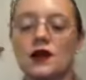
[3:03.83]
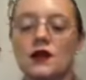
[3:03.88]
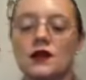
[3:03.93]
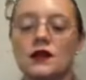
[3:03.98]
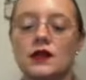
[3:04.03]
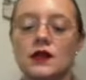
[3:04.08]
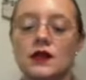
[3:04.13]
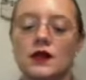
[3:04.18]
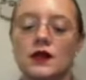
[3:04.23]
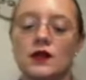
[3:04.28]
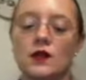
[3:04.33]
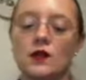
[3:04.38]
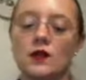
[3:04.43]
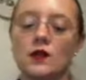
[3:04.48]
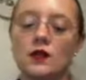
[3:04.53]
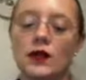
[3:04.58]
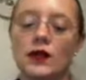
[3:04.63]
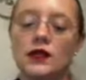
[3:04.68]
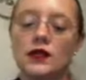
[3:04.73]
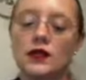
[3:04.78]
the
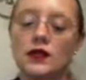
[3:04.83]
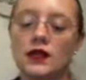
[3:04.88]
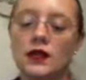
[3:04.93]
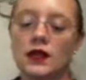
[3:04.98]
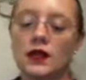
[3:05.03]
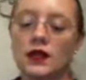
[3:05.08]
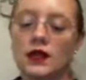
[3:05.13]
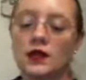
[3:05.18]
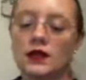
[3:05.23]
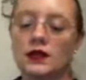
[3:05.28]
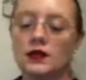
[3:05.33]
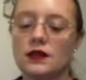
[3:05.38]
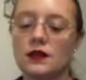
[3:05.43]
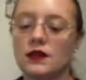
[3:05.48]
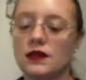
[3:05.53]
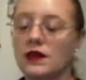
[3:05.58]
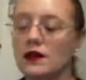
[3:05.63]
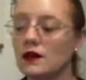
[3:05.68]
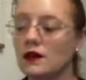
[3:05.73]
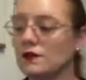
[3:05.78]
Renegade,
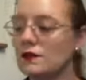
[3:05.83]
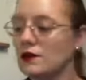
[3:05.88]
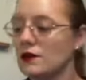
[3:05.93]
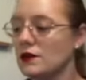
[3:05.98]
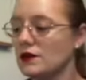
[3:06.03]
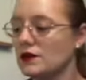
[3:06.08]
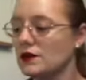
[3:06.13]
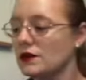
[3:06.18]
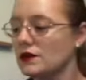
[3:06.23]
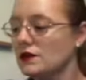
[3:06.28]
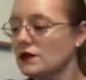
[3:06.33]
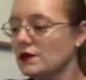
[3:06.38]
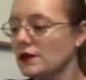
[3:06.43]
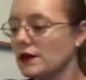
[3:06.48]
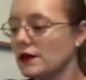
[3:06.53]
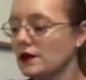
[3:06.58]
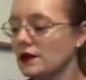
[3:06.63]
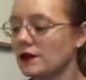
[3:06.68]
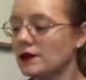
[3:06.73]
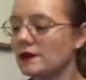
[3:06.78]
um, or excuse me,
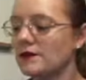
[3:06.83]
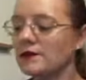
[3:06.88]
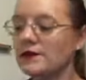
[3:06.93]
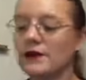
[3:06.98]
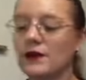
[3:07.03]
hold on.